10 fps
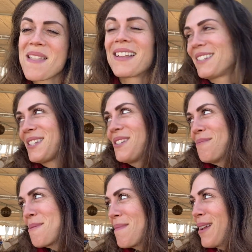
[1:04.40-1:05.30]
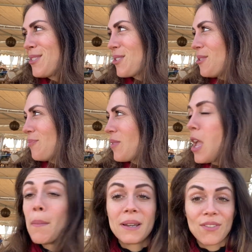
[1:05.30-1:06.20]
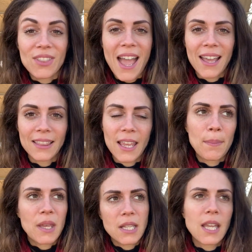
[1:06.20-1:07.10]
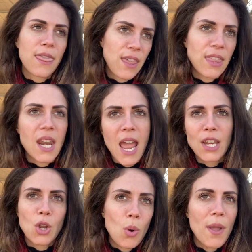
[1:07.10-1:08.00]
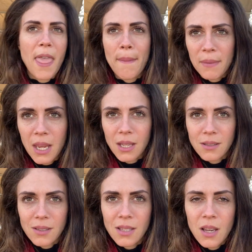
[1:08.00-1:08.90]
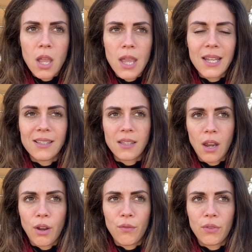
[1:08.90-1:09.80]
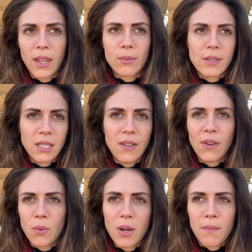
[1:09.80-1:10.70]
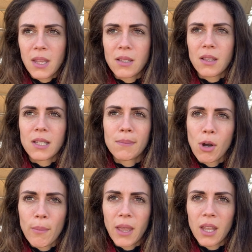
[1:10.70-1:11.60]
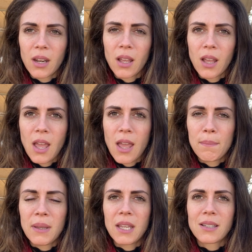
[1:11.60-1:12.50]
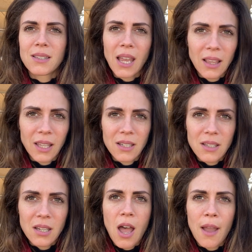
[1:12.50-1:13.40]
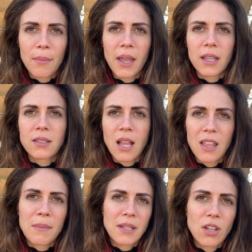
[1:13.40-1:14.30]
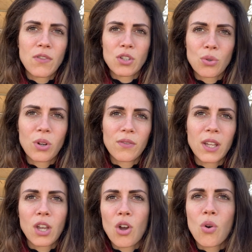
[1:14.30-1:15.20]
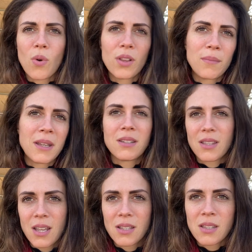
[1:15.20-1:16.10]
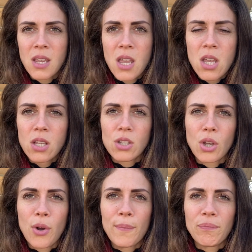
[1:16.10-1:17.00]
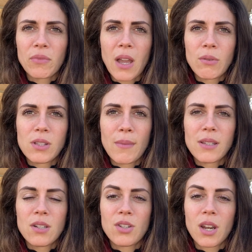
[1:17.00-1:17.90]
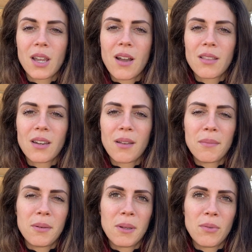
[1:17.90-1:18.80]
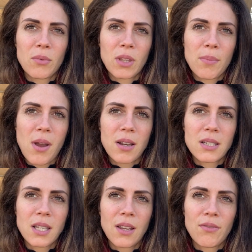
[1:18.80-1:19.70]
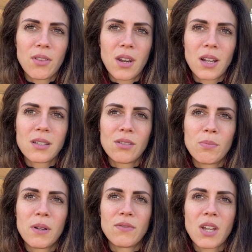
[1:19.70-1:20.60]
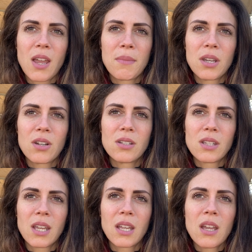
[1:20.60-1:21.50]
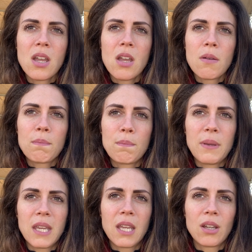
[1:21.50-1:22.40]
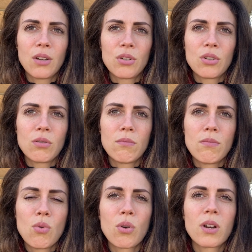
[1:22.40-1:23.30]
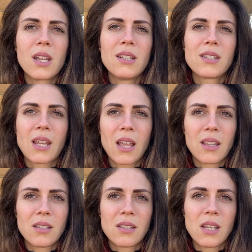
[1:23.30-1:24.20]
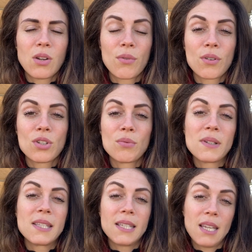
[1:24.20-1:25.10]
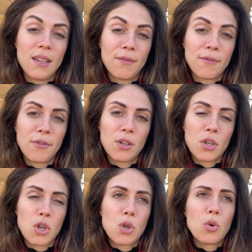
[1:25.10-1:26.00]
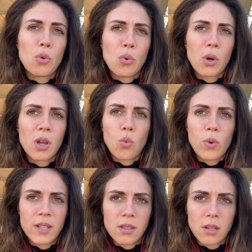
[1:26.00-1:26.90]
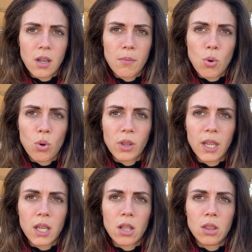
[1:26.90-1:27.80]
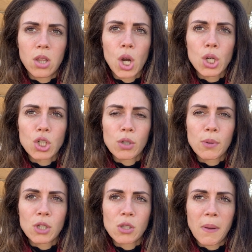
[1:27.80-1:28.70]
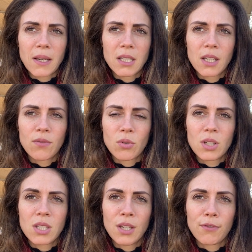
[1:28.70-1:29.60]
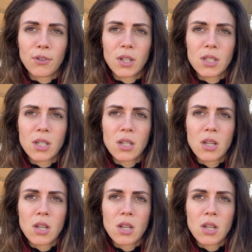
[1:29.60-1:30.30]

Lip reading: That's super magical. But even that, like, because I think that I know what that means, instead of like receiving what it means in this moment and being silent, I'm like telling myself the story of like, oh, well, it means this. So that was the message that I got that I'm gonna be really practicing for the next little bit of time here, is like being more in silence in order to receive new wisdom or like a larger perspective or a different